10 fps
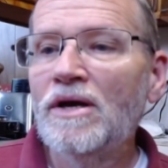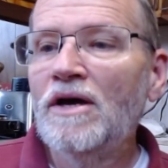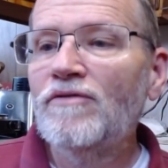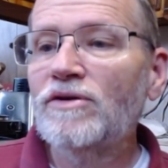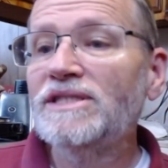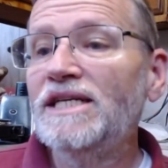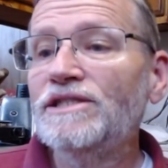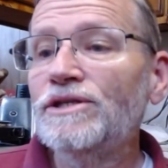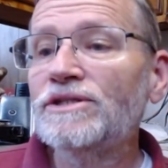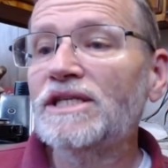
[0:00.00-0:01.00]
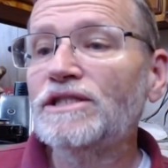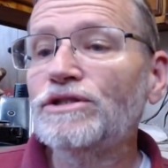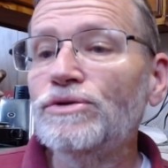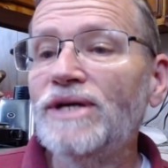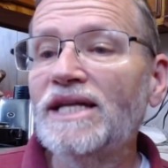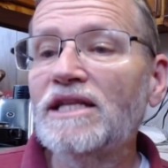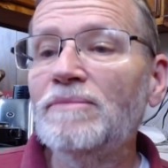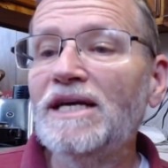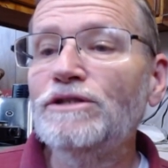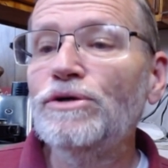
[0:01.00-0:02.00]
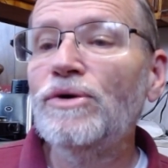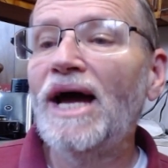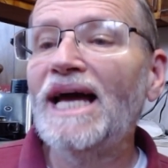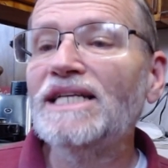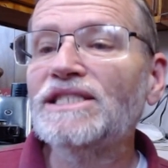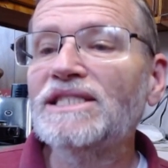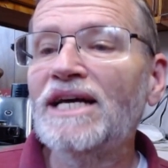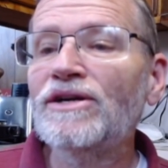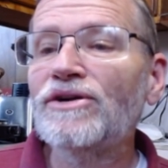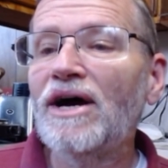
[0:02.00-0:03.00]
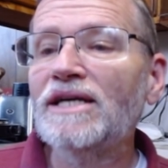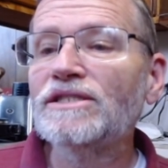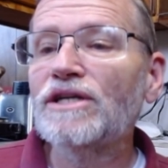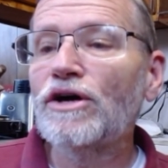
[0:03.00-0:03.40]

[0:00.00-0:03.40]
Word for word: For teachers, it's to get them into a standardized